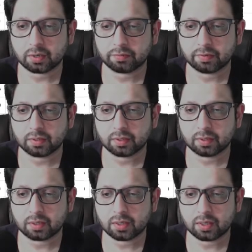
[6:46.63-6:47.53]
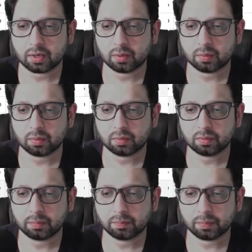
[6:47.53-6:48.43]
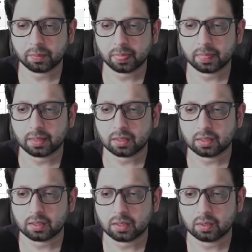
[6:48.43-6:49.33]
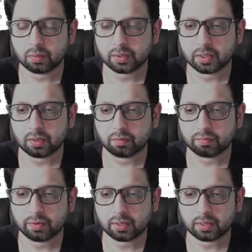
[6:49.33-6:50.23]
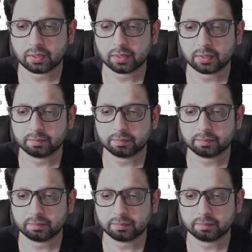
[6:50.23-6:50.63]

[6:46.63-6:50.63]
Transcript: for keto, low keto friendly.